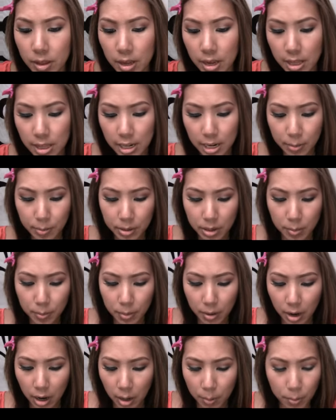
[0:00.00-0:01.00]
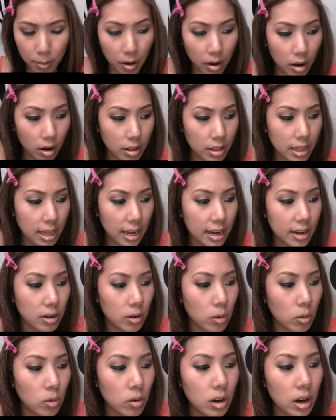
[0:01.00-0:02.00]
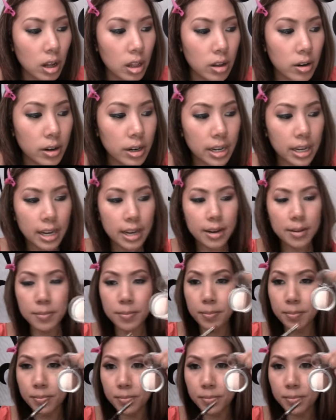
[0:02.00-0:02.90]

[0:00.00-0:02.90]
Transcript: And then I'm gonna pop on that gold color again